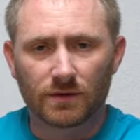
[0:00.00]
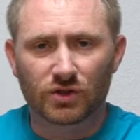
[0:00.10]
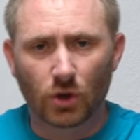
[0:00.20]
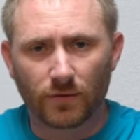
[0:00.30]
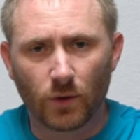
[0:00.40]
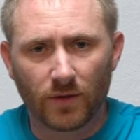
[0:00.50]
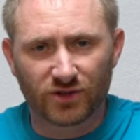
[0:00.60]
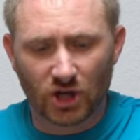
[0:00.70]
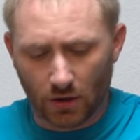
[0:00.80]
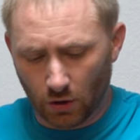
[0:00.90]
So if you have
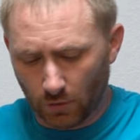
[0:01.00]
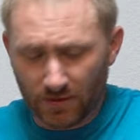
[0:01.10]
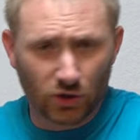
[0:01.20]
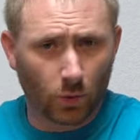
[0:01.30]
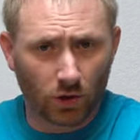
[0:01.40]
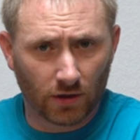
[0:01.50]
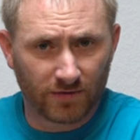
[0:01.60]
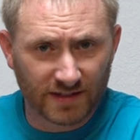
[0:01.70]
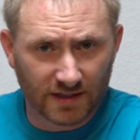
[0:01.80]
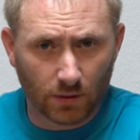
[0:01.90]
a chair at home, then you're wondering
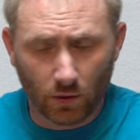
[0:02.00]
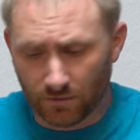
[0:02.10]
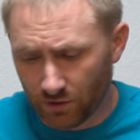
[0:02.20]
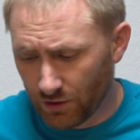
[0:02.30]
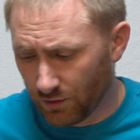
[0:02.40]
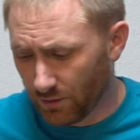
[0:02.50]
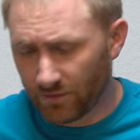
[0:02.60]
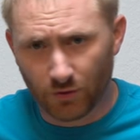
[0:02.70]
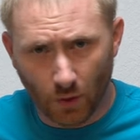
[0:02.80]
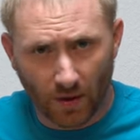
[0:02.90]
if this is going to work for you.
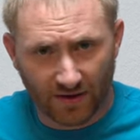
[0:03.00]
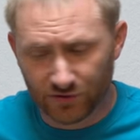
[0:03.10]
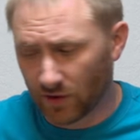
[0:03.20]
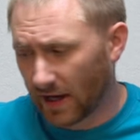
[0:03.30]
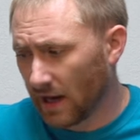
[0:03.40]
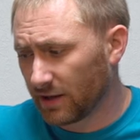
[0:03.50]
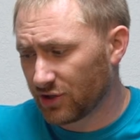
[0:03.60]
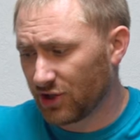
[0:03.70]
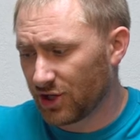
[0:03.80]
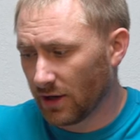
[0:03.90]
If you don't have a
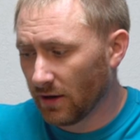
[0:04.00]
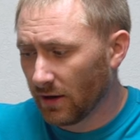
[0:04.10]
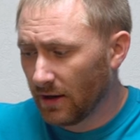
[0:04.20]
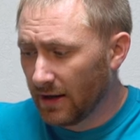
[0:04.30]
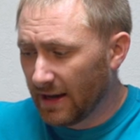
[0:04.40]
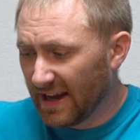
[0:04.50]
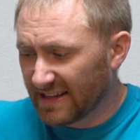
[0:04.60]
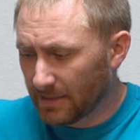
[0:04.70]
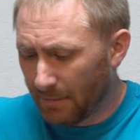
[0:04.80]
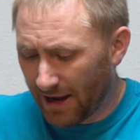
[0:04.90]
Trekology chair,
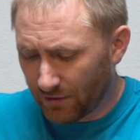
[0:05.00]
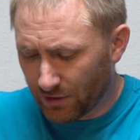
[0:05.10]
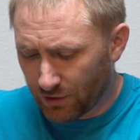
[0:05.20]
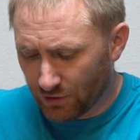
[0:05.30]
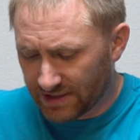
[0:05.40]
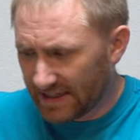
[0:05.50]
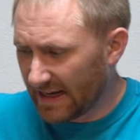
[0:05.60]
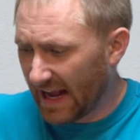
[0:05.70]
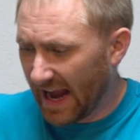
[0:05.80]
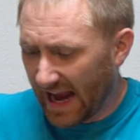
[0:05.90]
it's about 13
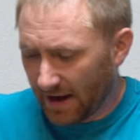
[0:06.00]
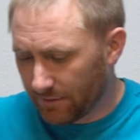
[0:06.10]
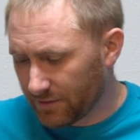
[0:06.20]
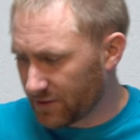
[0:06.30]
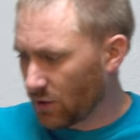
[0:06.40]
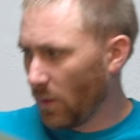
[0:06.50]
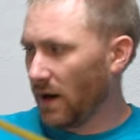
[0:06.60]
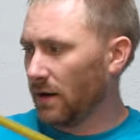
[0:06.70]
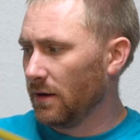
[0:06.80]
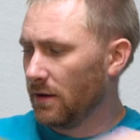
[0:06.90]
and a half
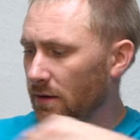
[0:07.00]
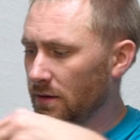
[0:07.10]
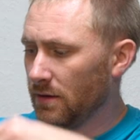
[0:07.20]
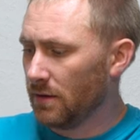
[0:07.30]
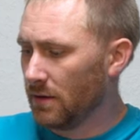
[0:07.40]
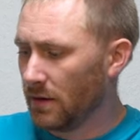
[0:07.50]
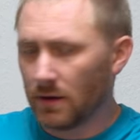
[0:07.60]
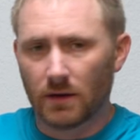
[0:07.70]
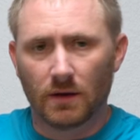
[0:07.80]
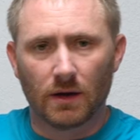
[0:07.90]
square.
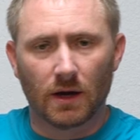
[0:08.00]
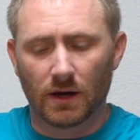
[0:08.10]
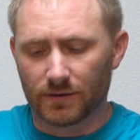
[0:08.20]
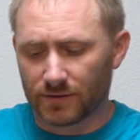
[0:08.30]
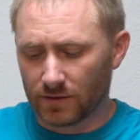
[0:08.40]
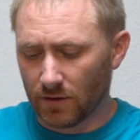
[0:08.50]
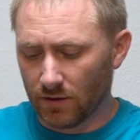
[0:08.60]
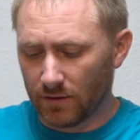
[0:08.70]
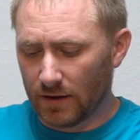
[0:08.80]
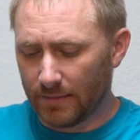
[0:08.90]

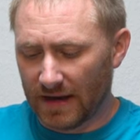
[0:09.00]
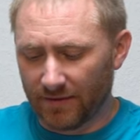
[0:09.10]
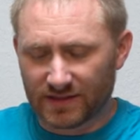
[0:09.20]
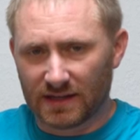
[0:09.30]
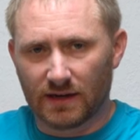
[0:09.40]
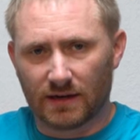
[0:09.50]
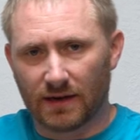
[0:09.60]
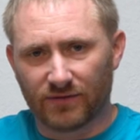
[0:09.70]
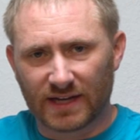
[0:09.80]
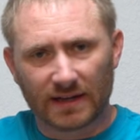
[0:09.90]
Obviously,
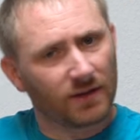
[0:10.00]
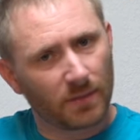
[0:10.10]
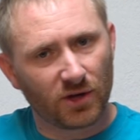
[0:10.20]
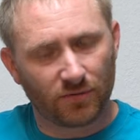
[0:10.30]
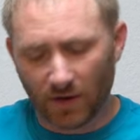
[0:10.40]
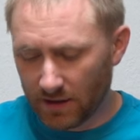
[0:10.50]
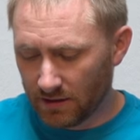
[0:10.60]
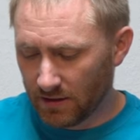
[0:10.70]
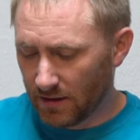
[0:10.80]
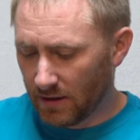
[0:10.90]
give or take a little bit, you're
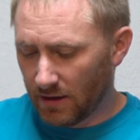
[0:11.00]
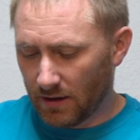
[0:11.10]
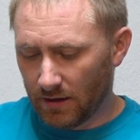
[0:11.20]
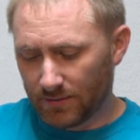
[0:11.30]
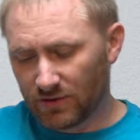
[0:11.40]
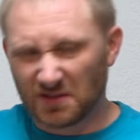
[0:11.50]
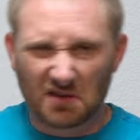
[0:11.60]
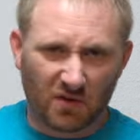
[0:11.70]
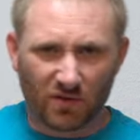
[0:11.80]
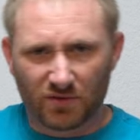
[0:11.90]
fine.
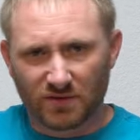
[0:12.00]
13 and a quarter,